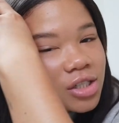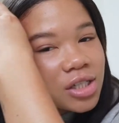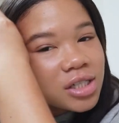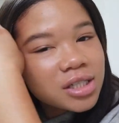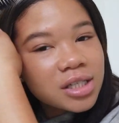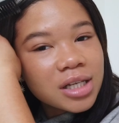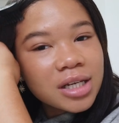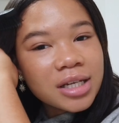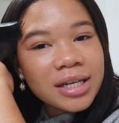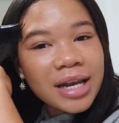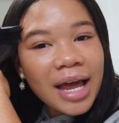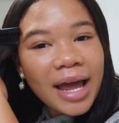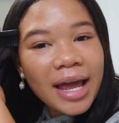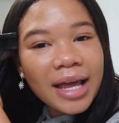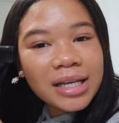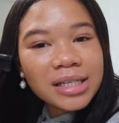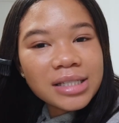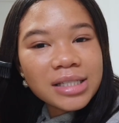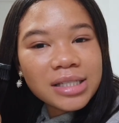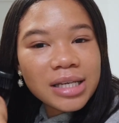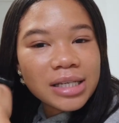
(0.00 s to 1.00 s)
just look
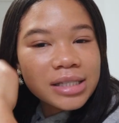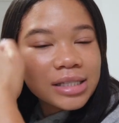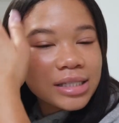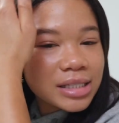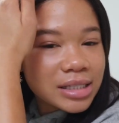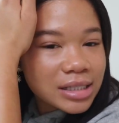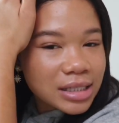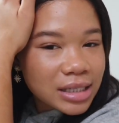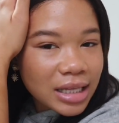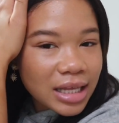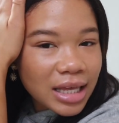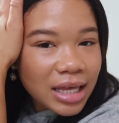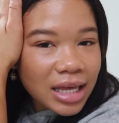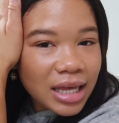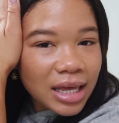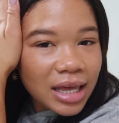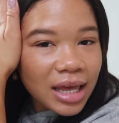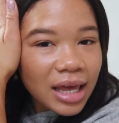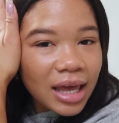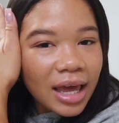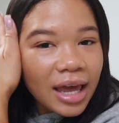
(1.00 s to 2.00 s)
nice and
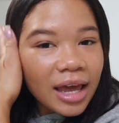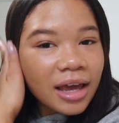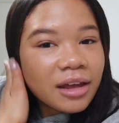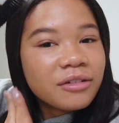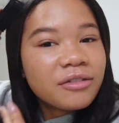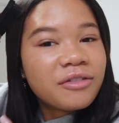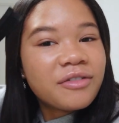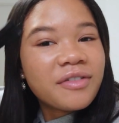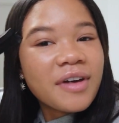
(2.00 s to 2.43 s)
sleek and